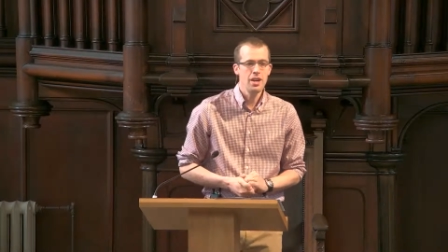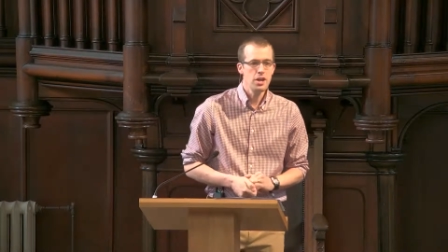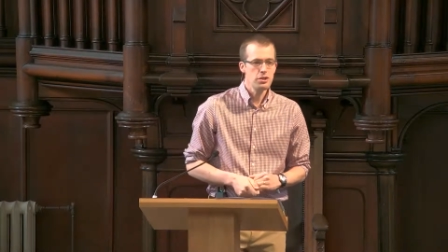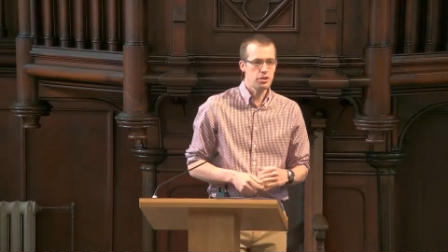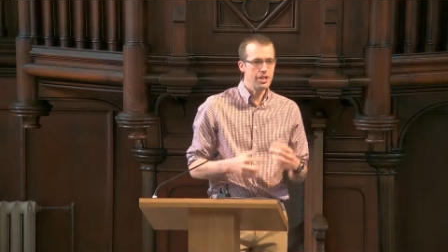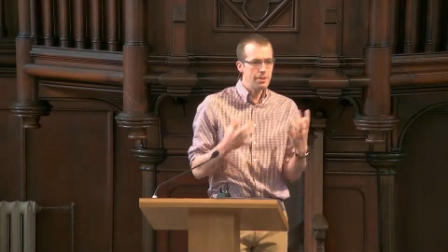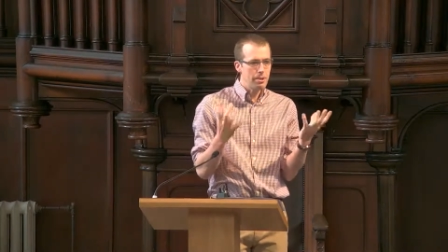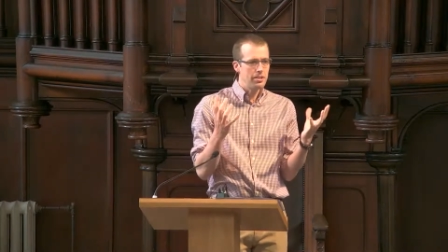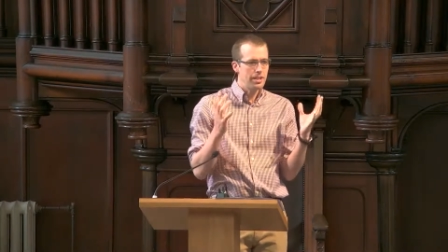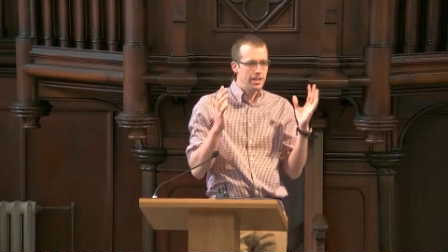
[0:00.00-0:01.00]
So think
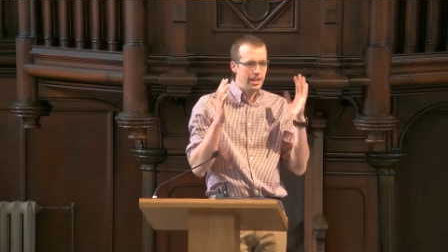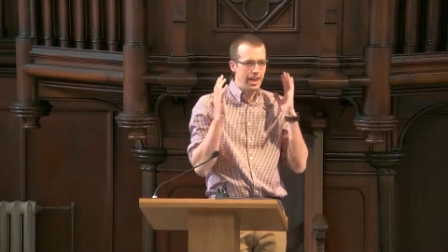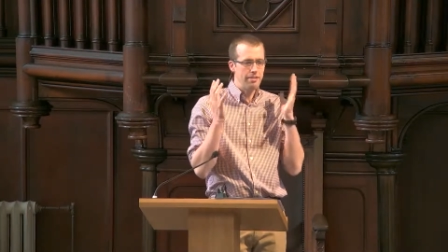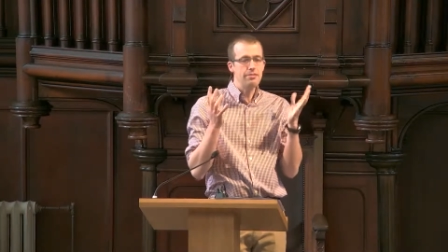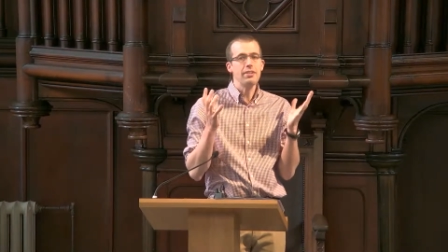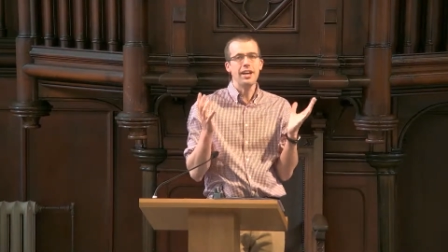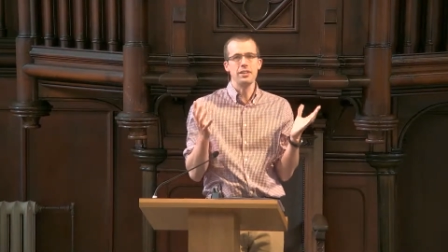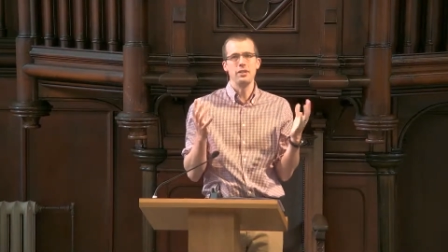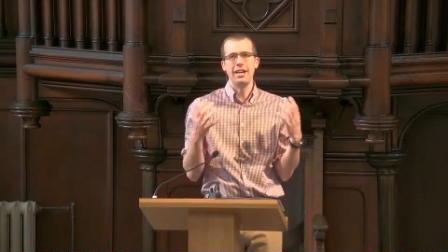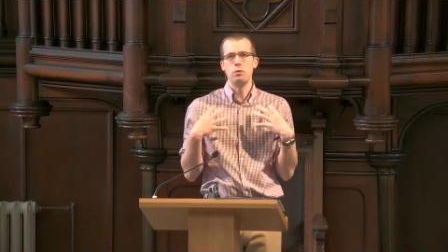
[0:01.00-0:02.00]
about life
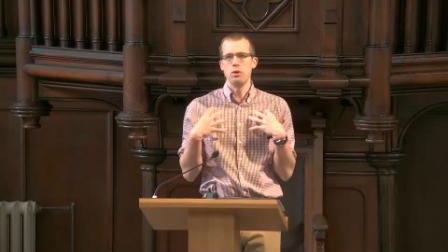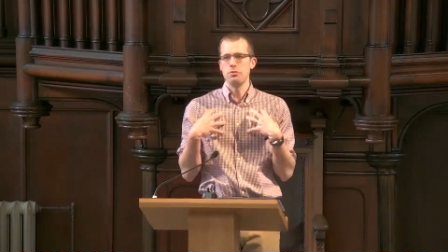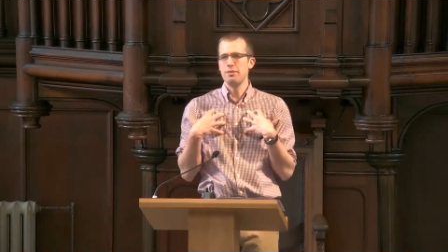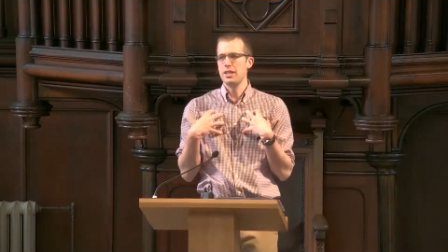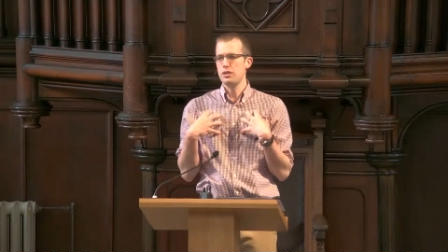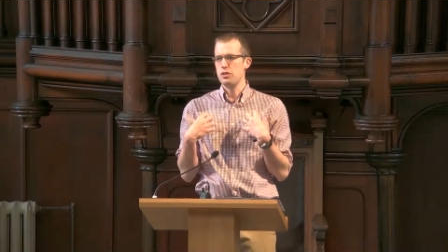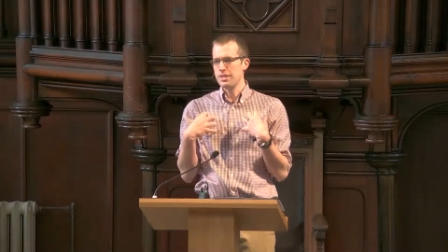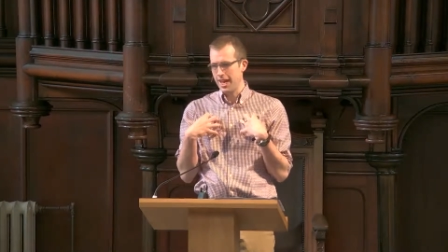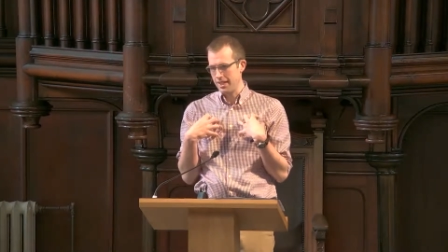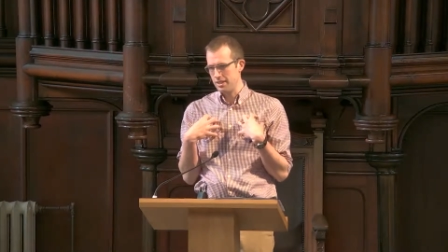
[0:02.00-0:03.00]
and what makes you
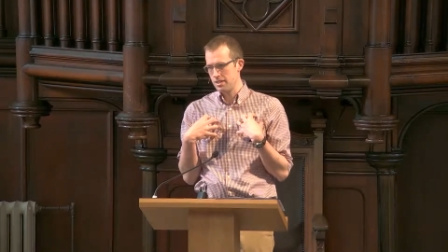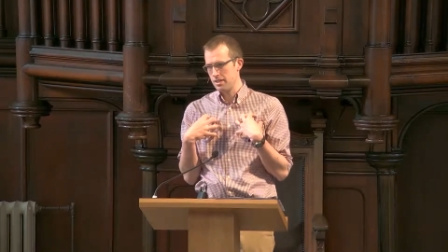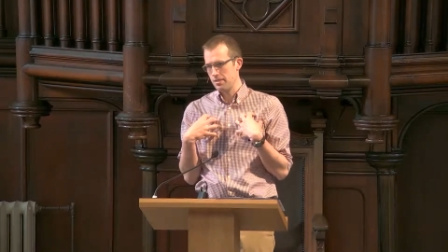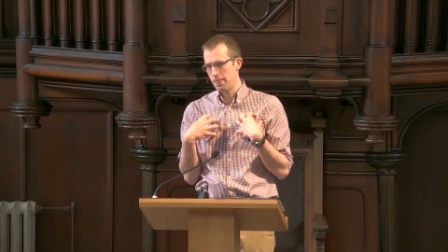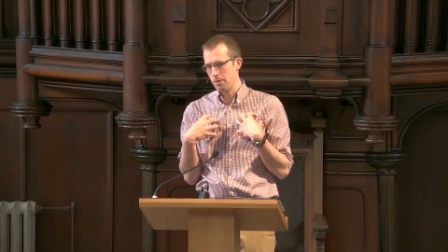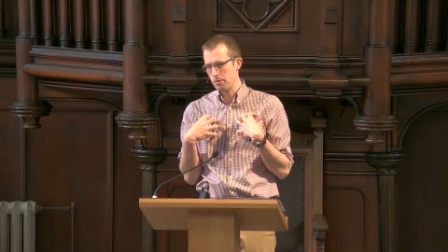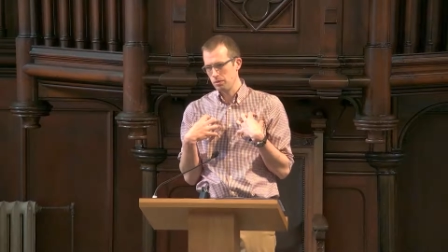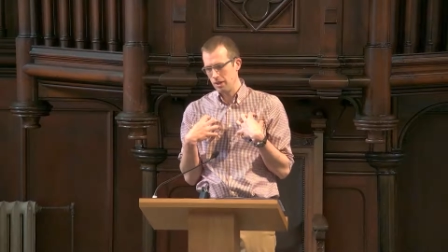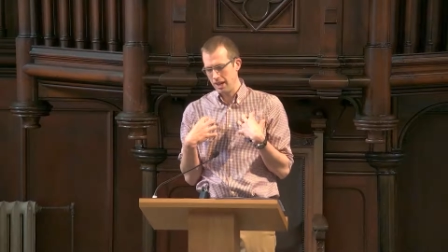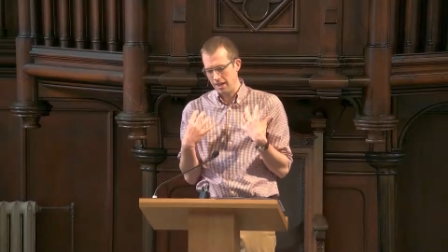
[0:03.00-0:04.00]
tense,
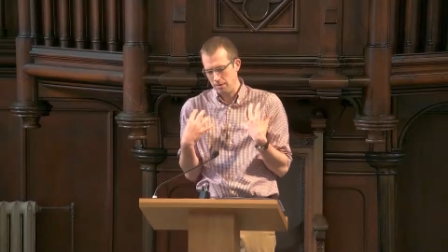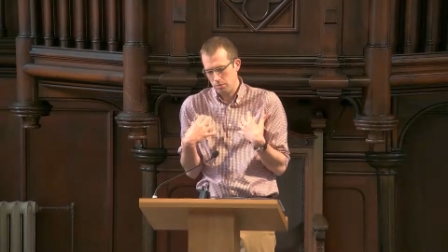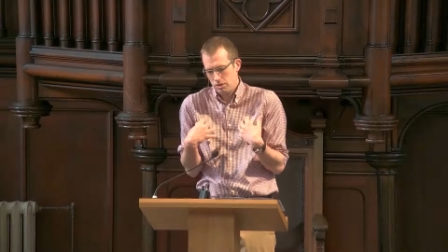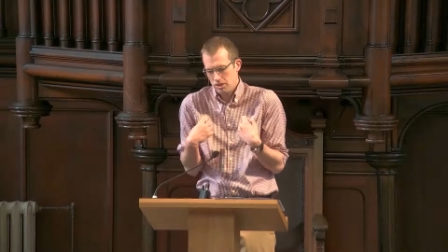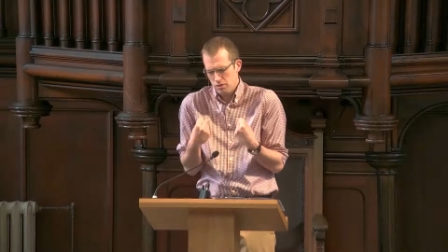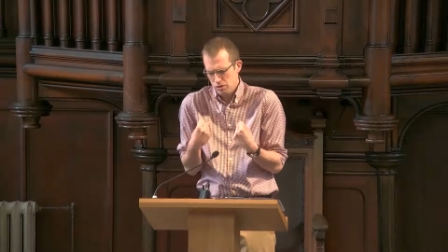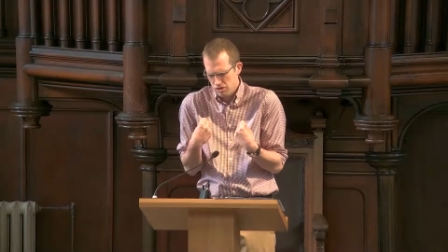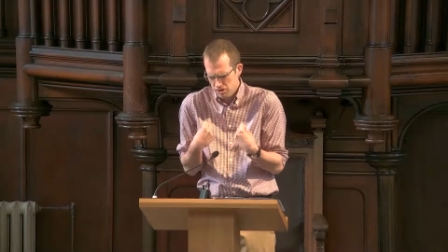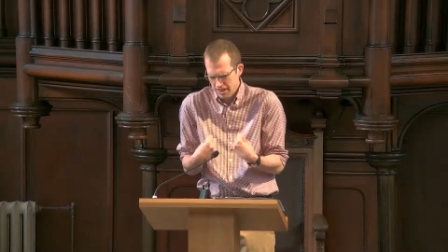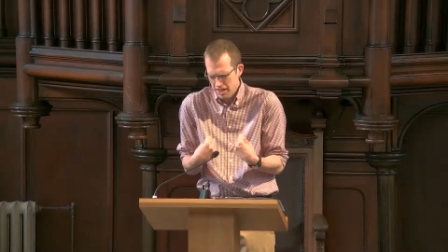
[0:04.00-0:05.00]
what gives you
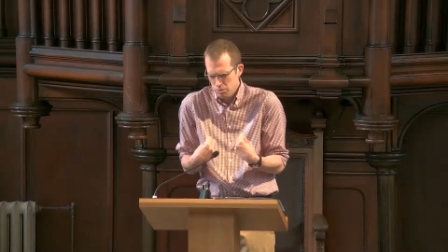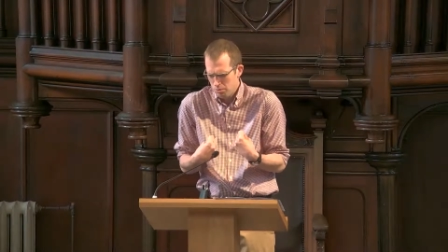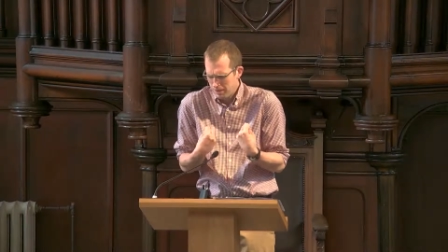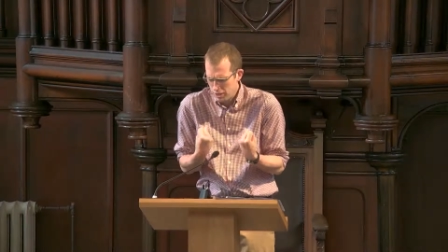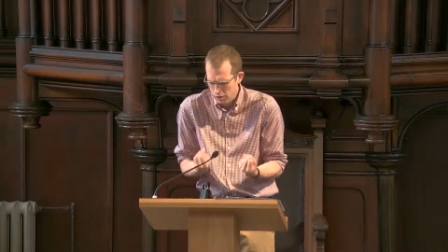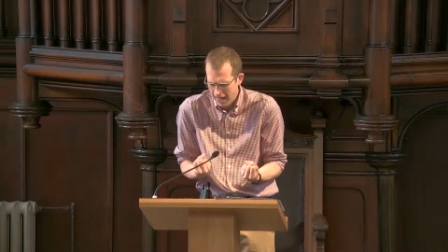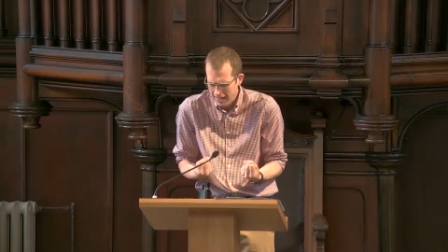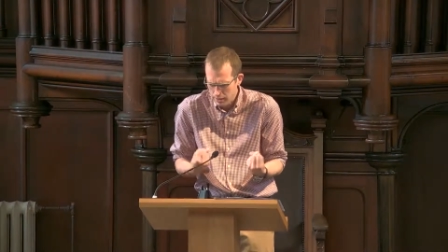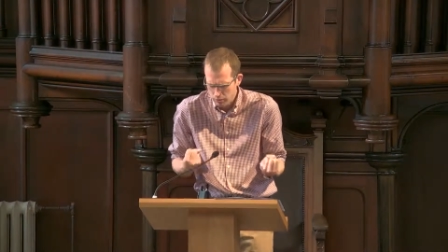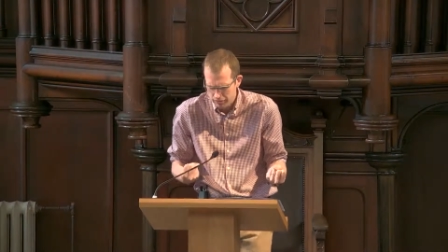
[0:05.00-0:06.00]
stress, what makes you
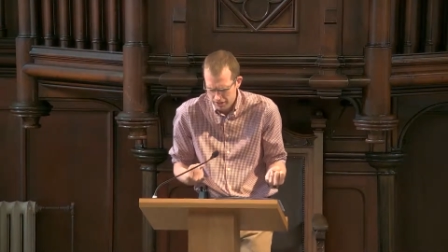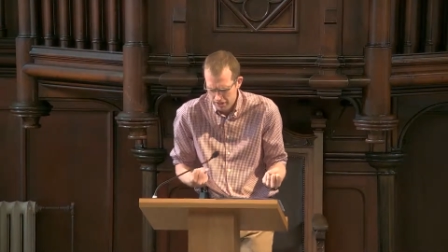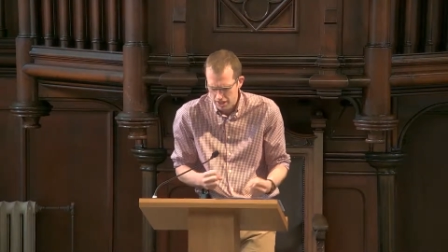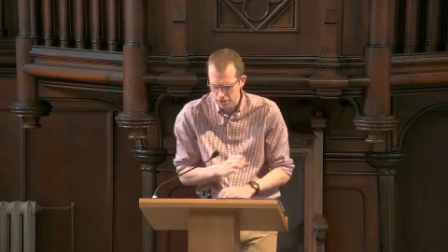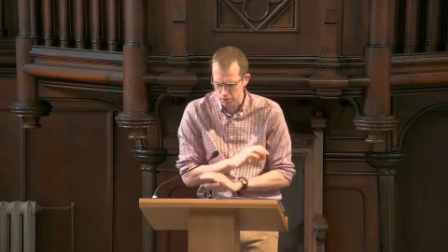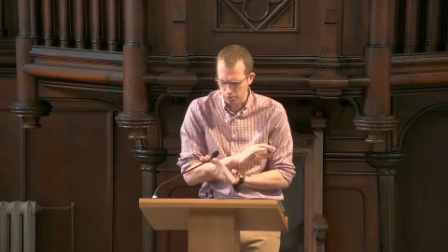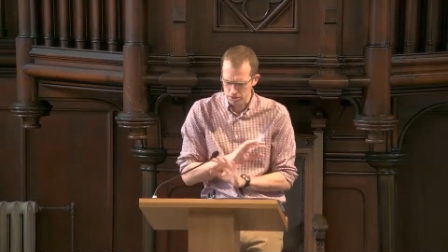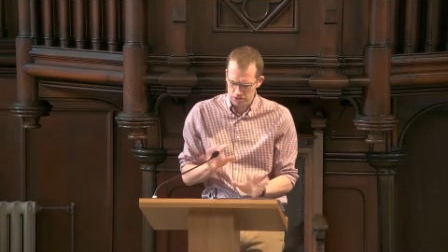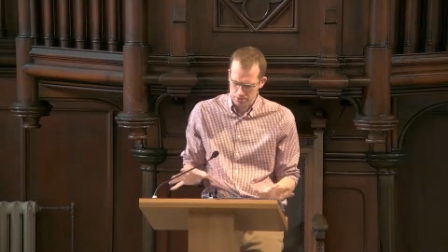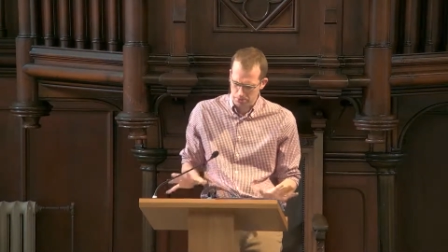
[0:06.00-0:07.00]
angry, what frustrates you, what
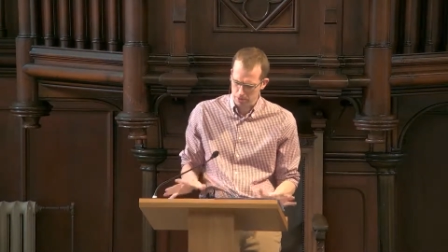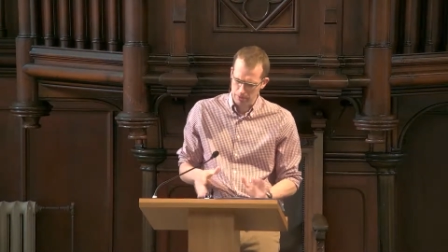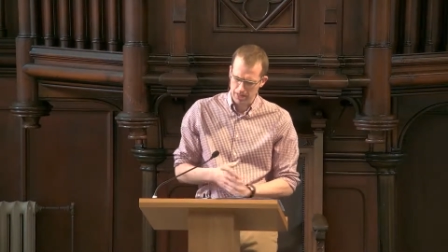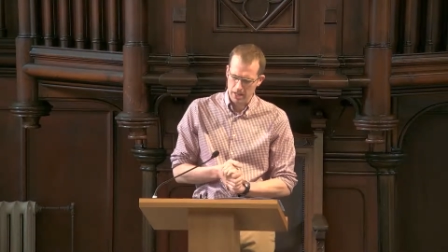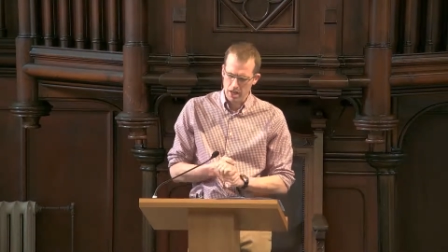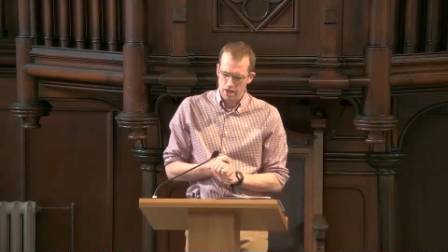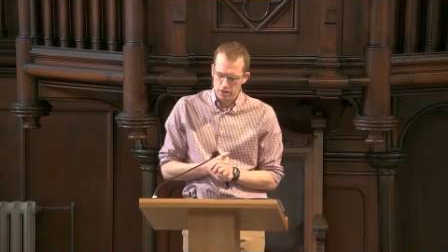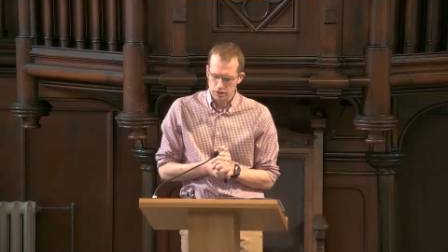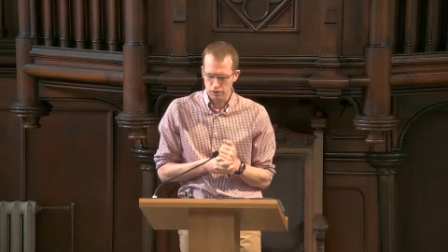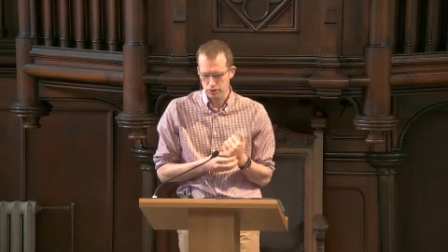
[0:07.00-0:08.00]
strips away
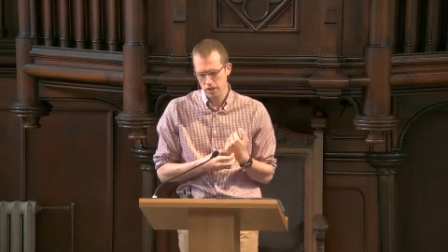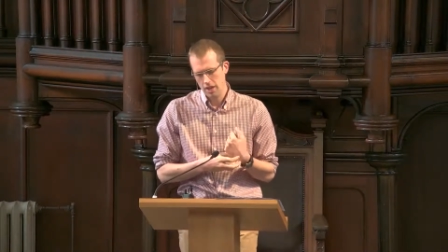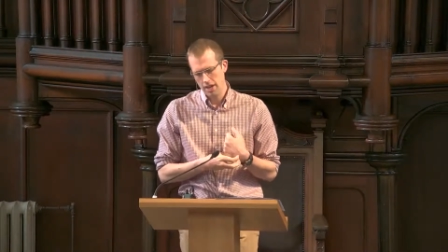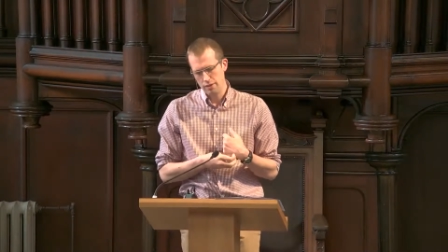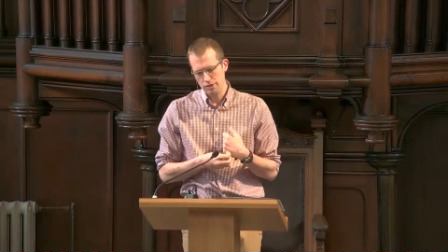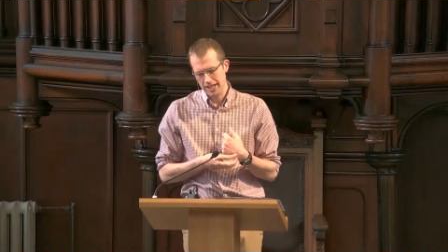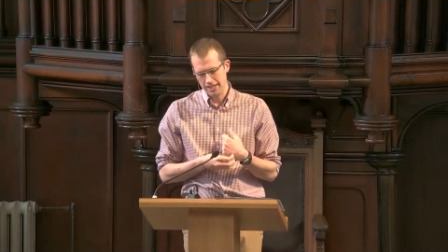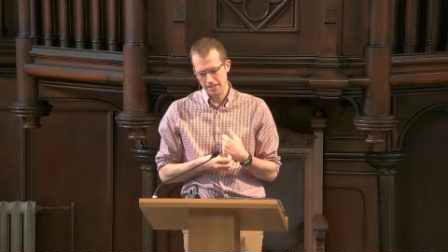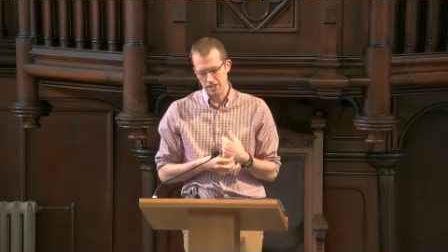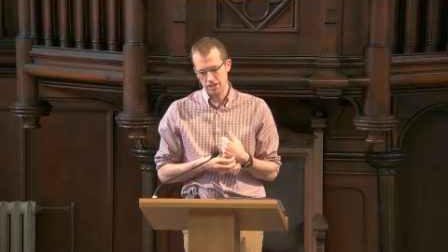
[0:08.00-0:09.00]
your
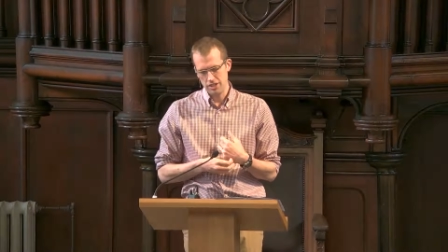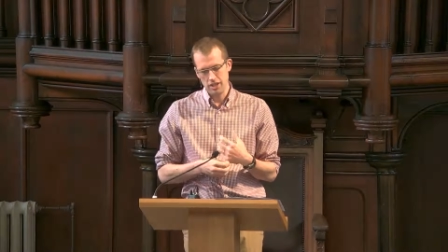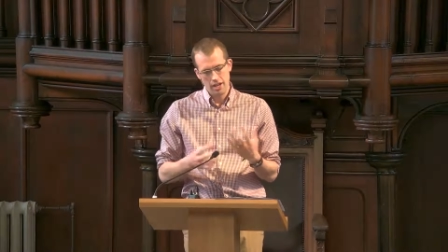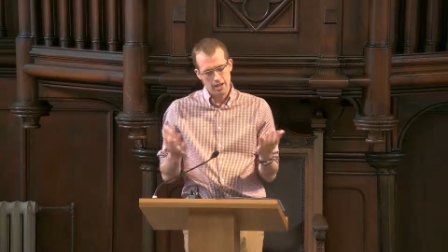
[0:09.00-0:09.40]
relaxation.